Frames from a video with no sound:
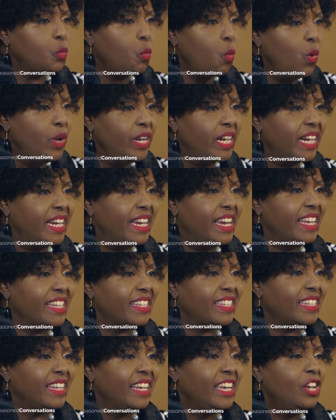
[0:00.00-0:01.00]

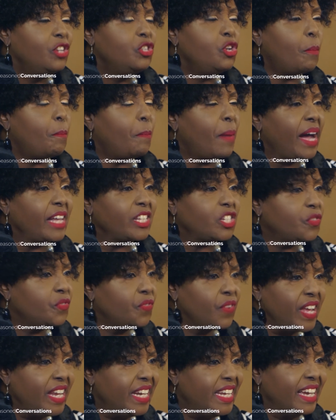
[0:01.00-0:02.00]
woundedness, your past
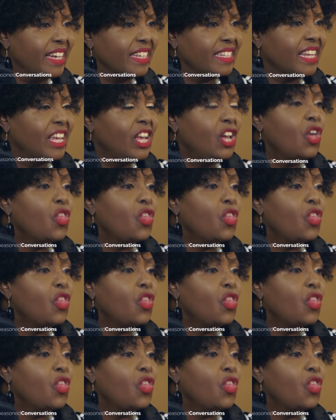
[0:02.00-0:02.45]
failures,